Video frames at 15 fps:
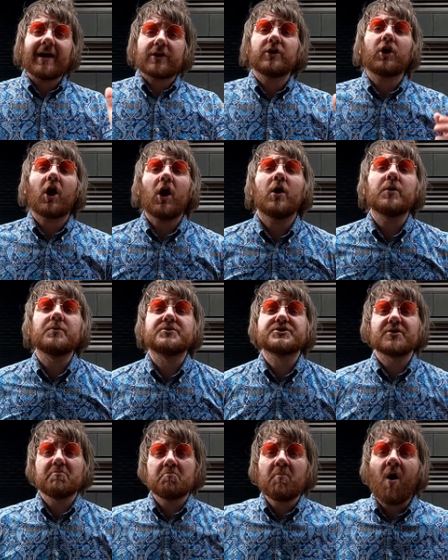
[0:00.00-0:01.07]
that
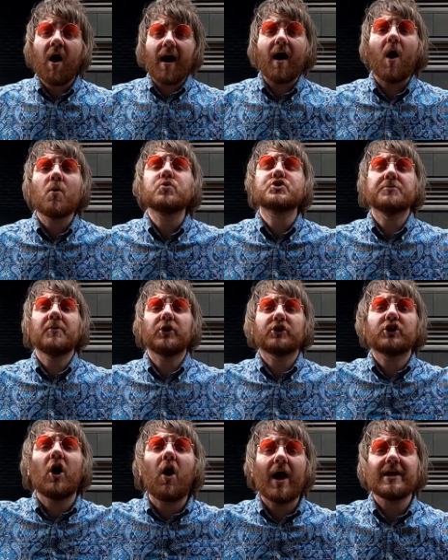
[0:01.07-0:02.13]
concludes my
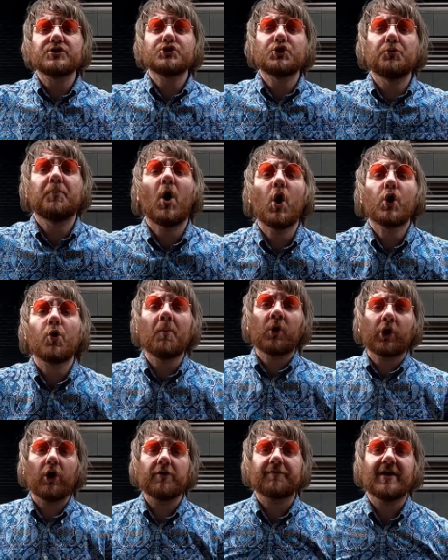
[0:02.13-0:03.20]
ultimate guide to
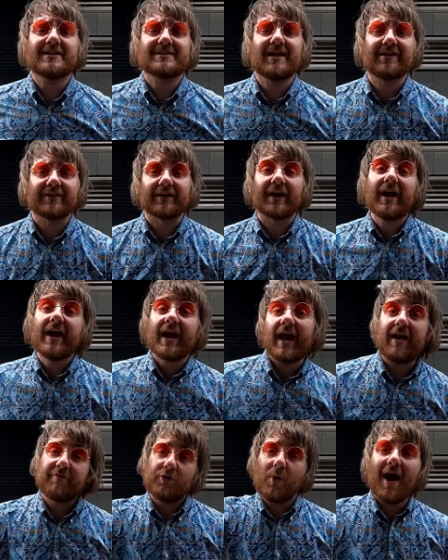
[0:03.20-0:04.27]
Pokemon Go Fest London.
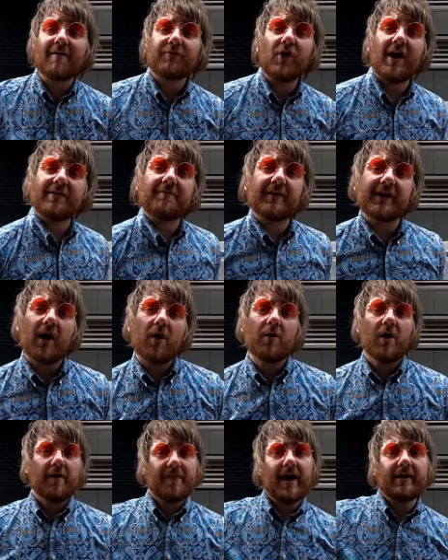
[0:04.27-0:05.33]
If you have liked the video,
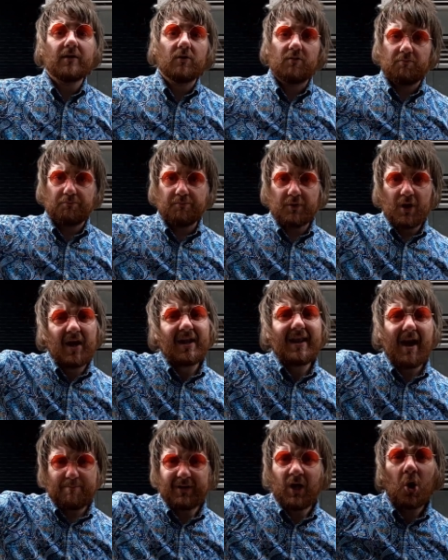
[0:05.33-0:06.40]
then
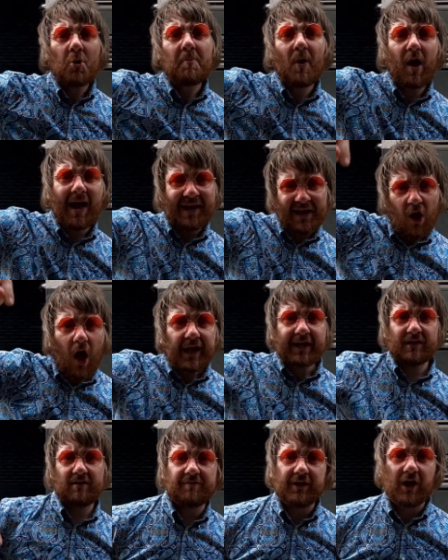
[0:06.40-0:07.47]
let me know by
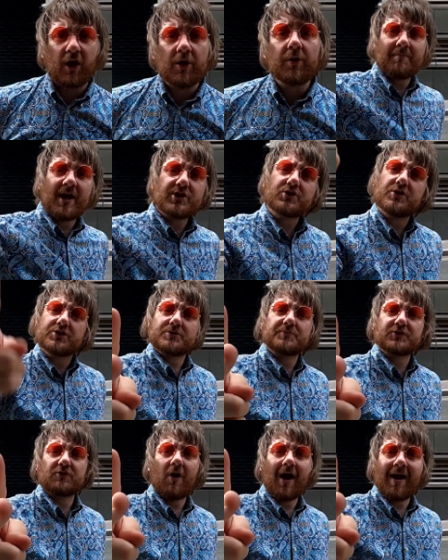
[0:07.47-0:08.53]
liking the video. Make sure you
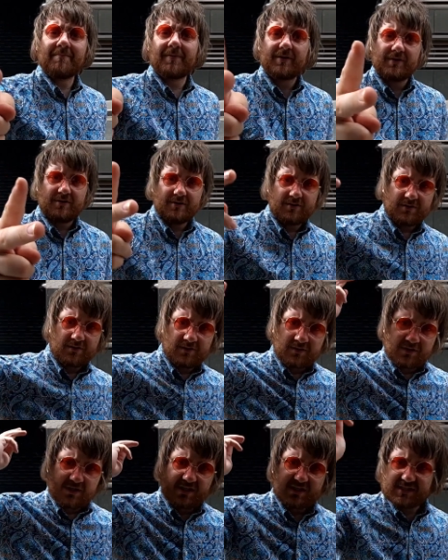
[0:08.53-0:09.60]
subscribe.
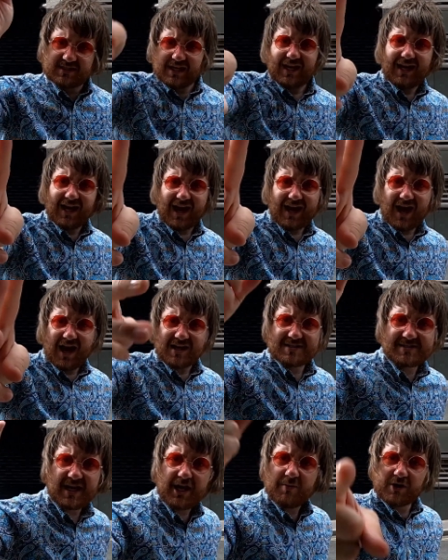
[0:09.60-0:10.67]
See you later.
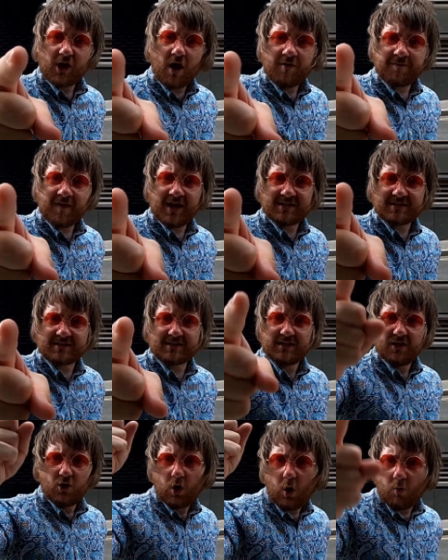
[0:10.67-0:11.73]
See you at Go Fest
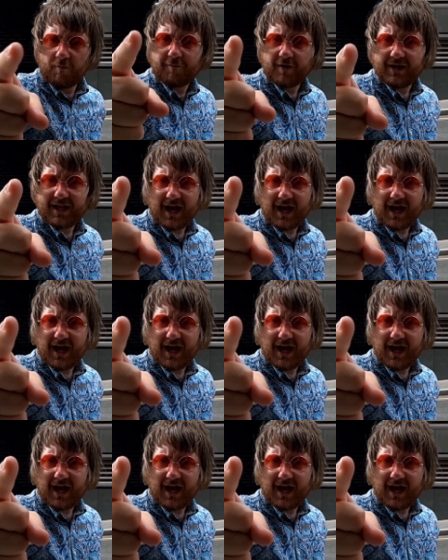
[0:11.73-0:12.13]
all 3